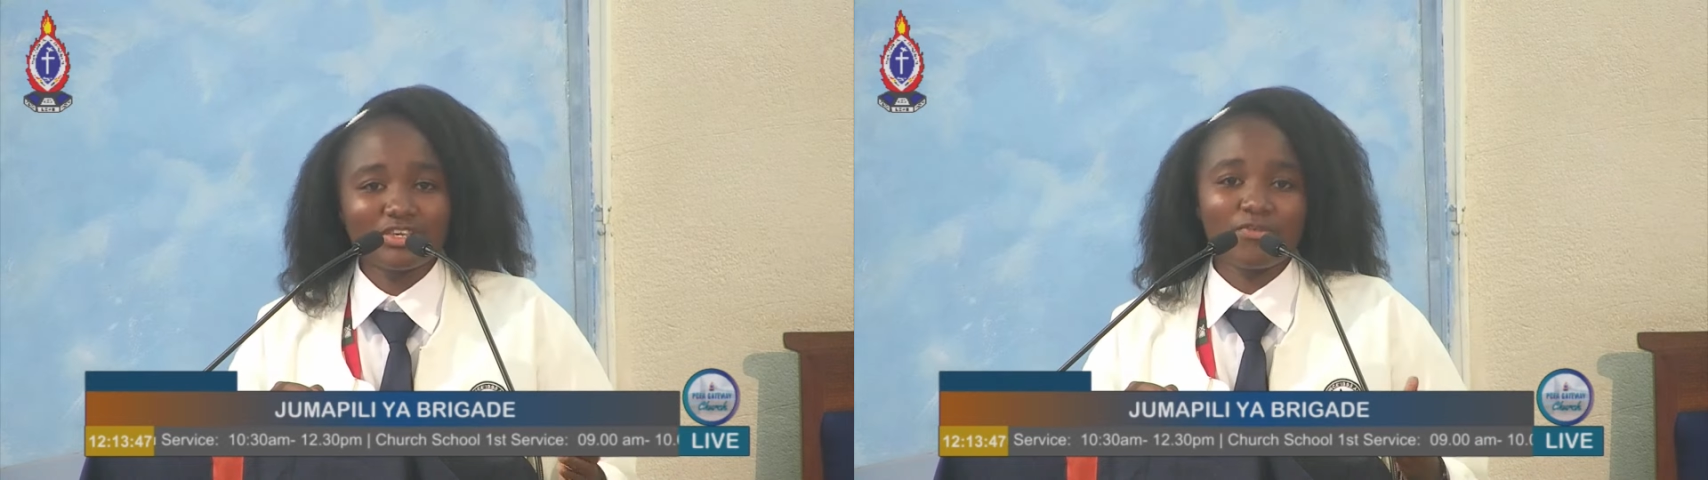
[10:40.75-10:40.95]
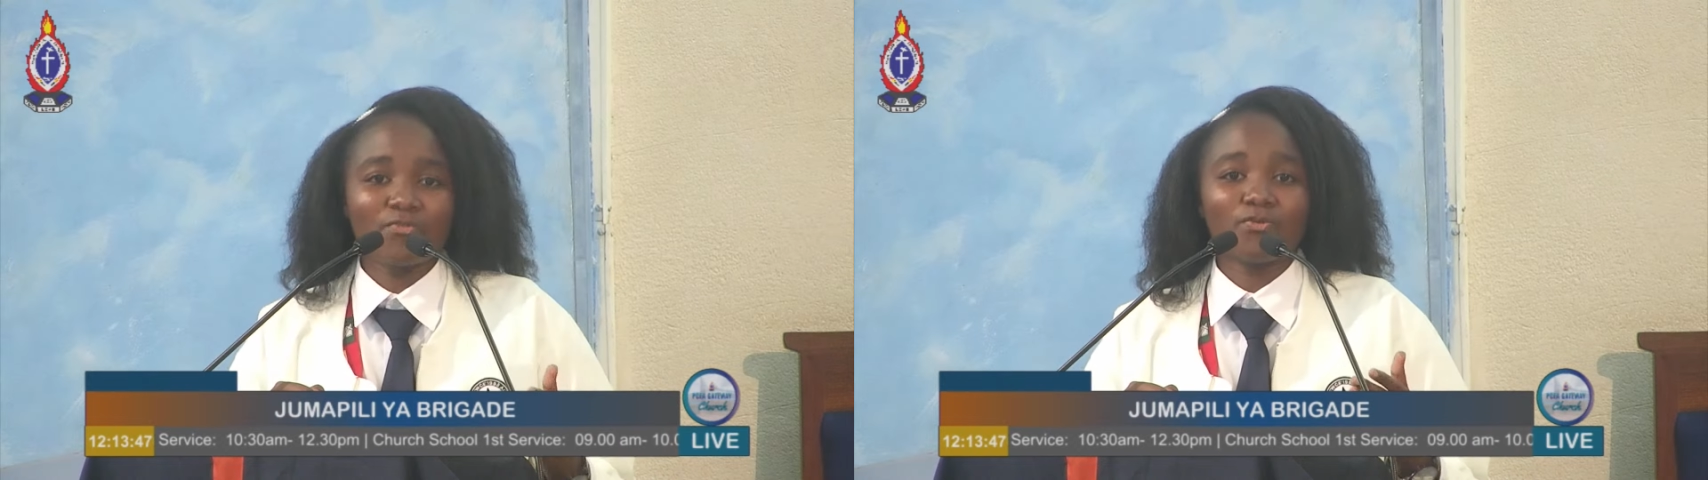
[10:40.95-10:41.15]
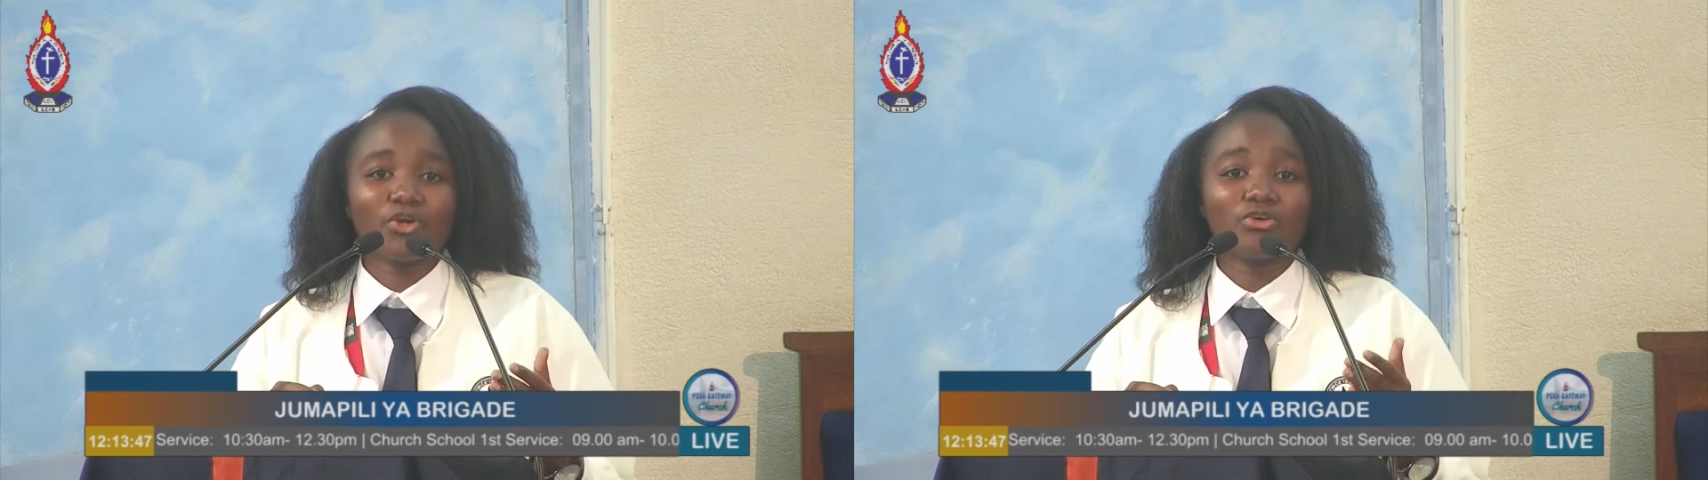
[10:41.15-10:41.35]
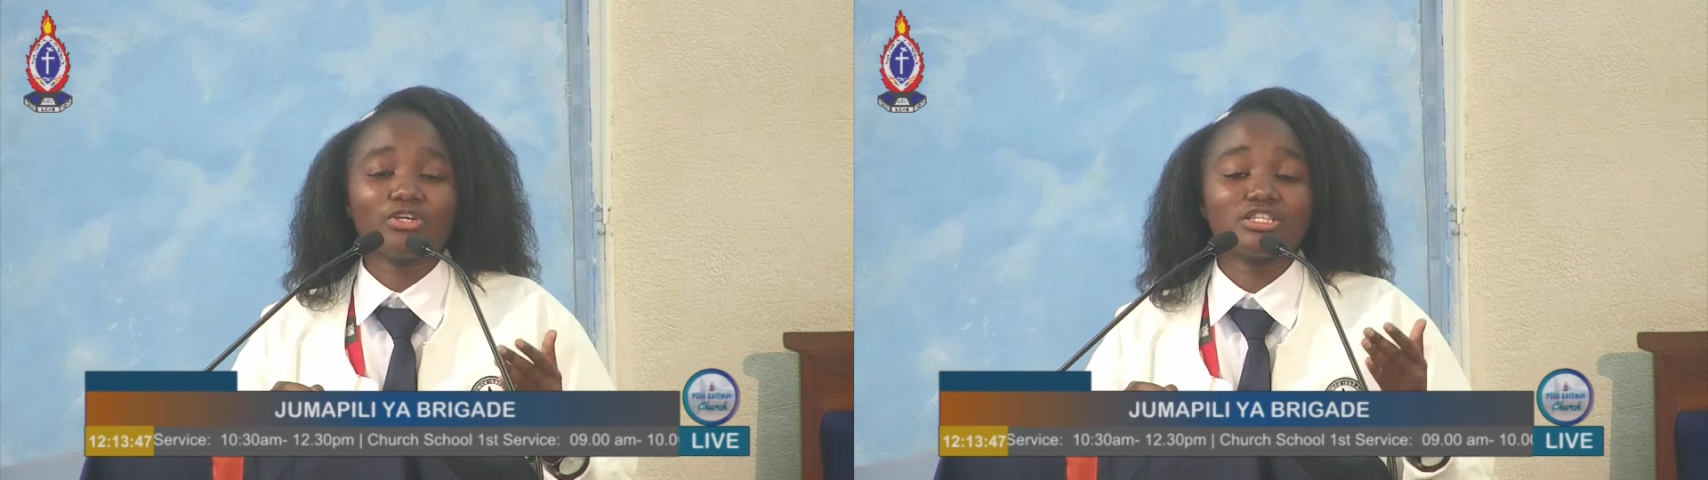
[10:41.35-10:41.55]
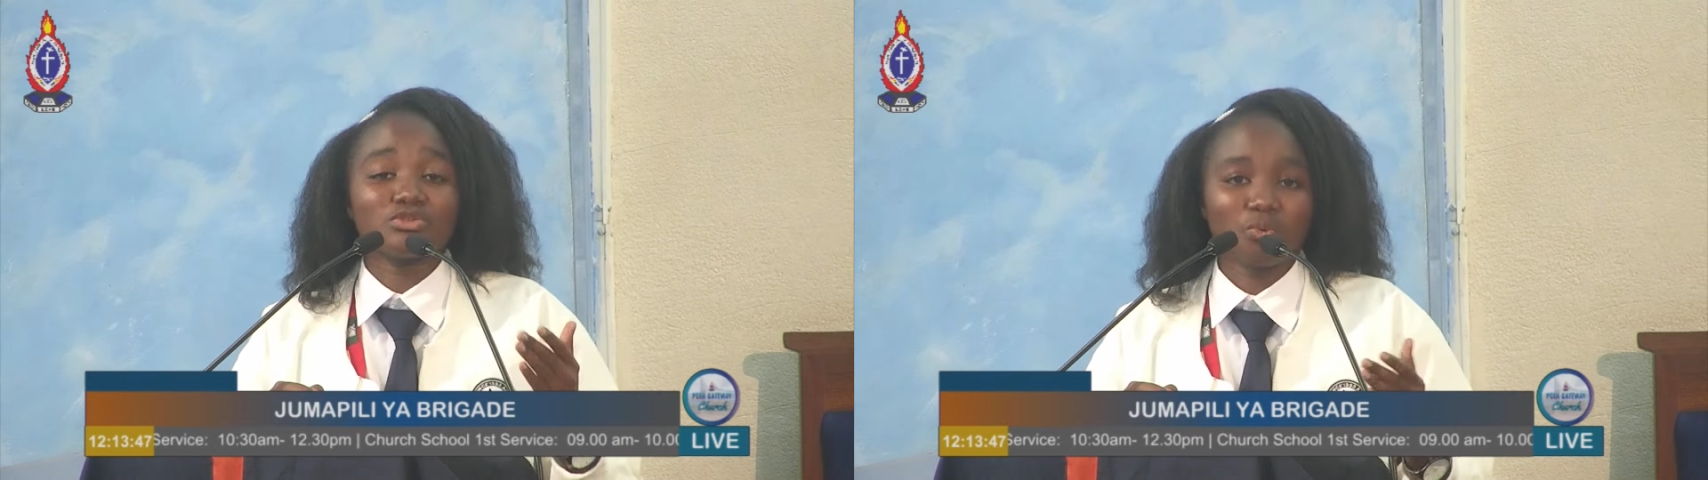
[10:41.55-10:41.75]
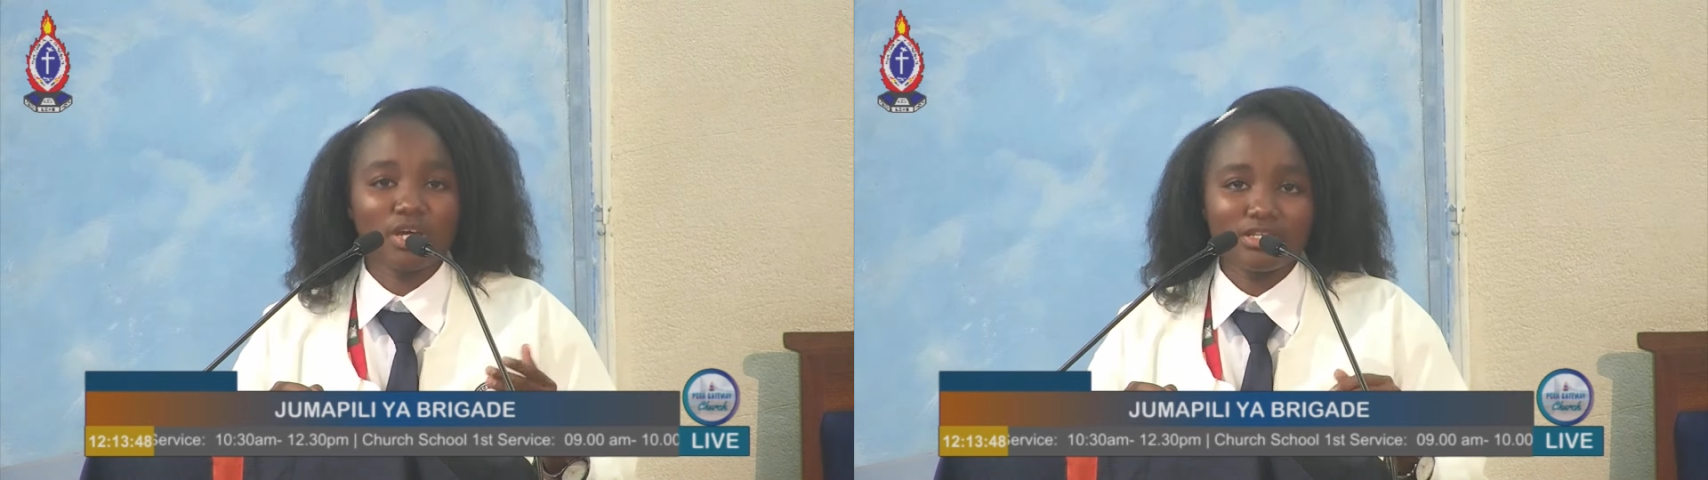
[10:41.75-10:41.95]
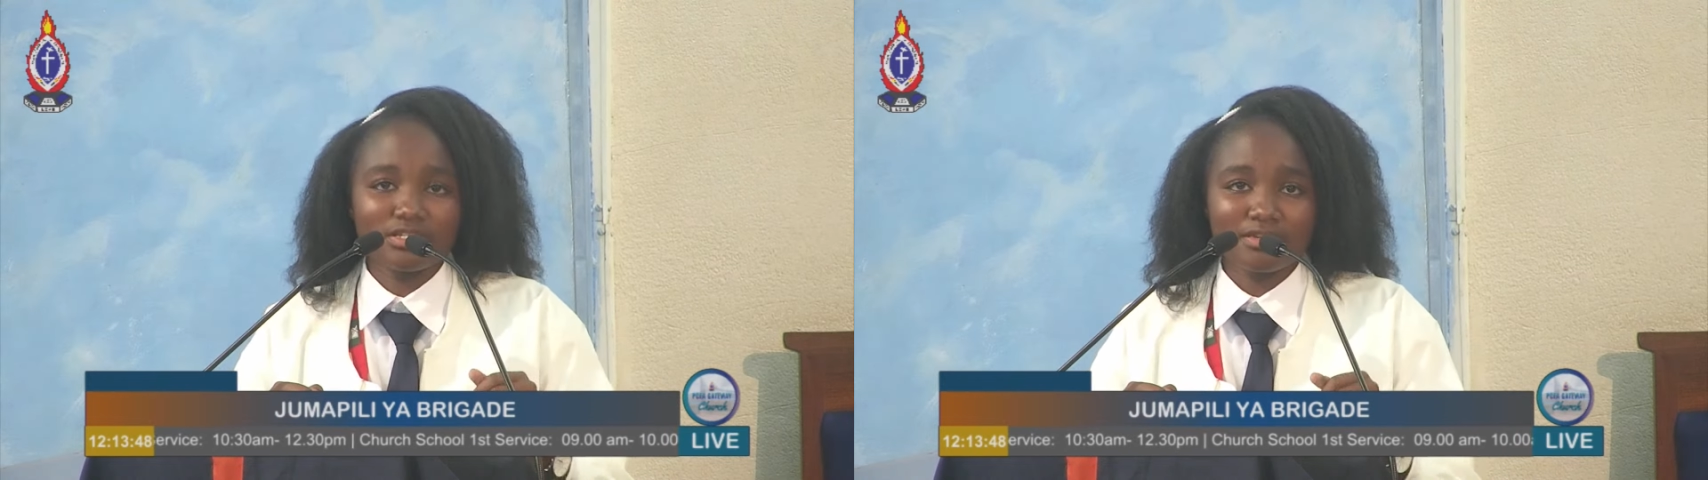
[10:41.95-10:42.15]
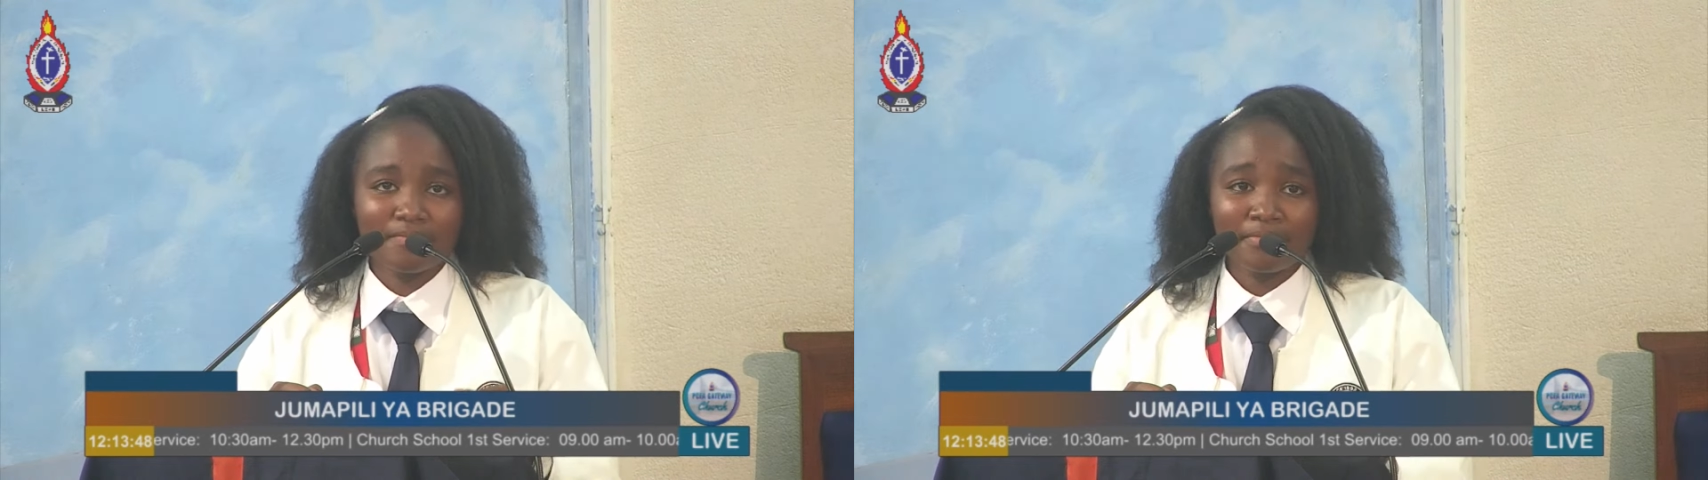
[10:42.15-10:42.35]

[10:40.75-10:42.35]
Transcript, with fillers: if you follow His ways,